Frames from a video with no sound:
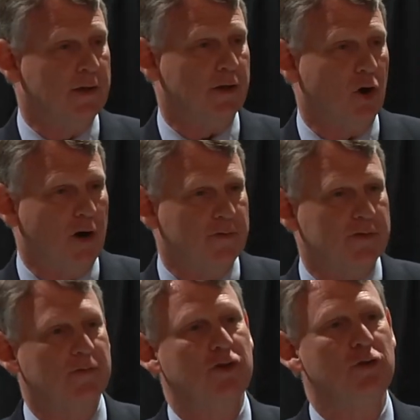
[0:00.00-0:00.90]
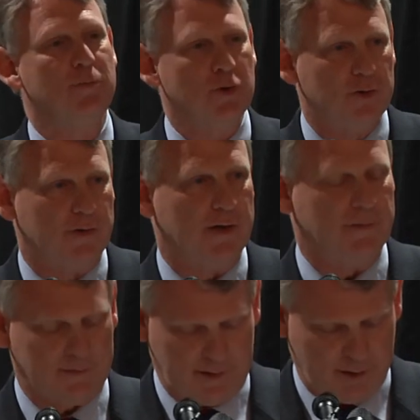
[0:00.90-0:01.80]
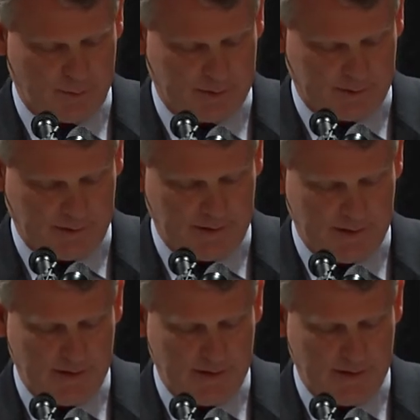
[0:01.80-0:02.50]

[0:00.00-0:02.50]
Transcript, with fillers: the Office of Community Sustainability